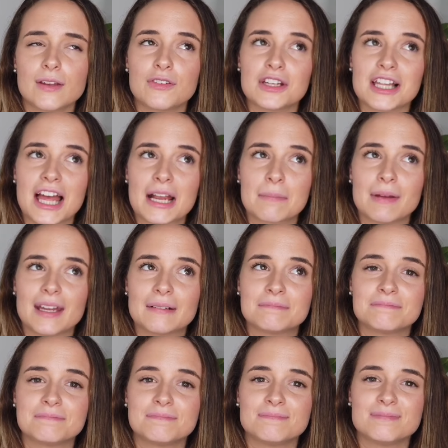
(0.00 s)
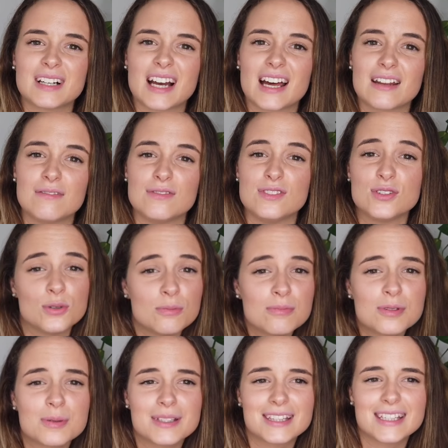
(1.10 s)
if you're like me, we're kind of
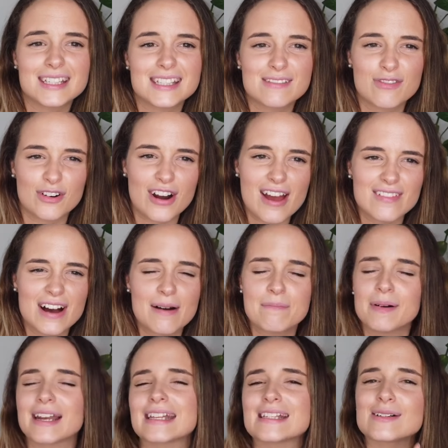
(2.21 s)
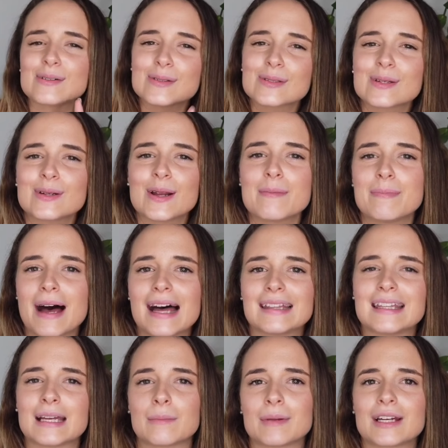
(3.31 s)
doomed with this forever, but it's also not a
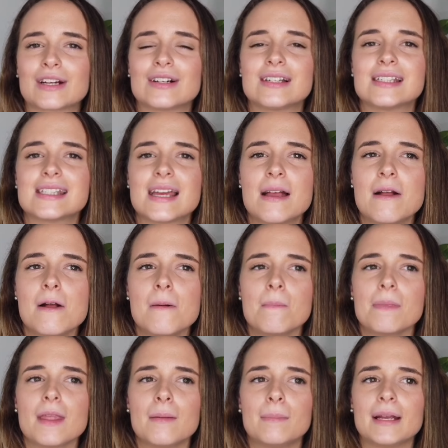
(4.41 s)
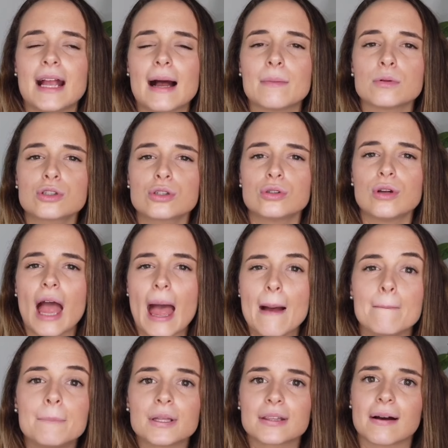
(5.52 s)
bad thing, because being able to
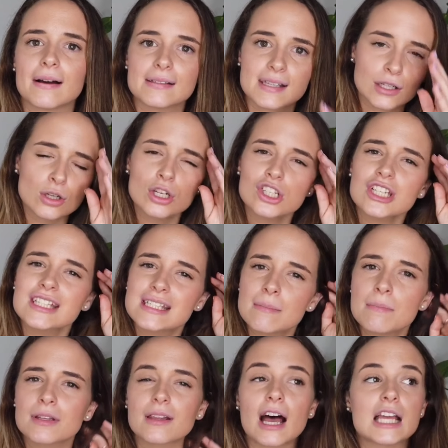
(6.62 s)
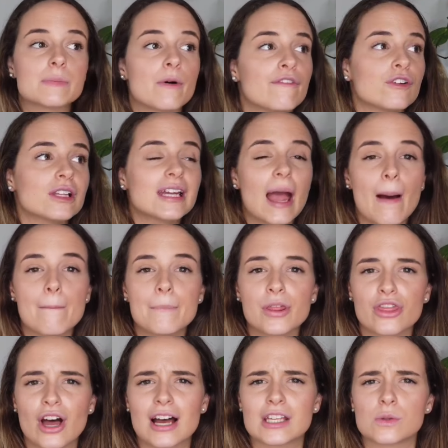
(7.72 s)
empathize, like not just sympathize, but fully
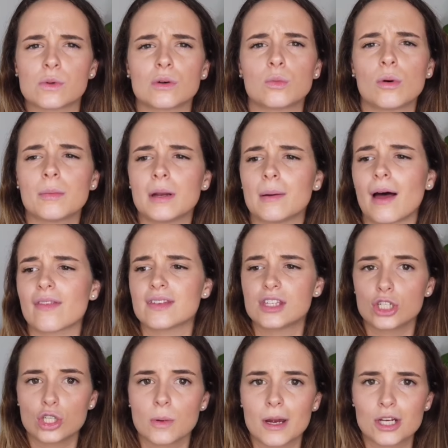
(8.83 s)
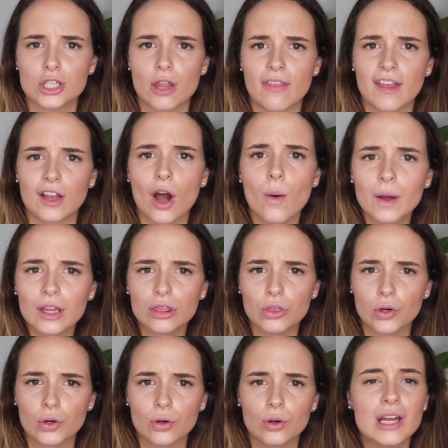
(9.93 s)
empathize with a woman about the situation that they're going
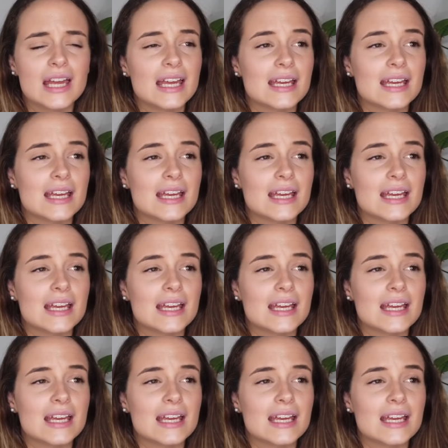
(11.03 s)
through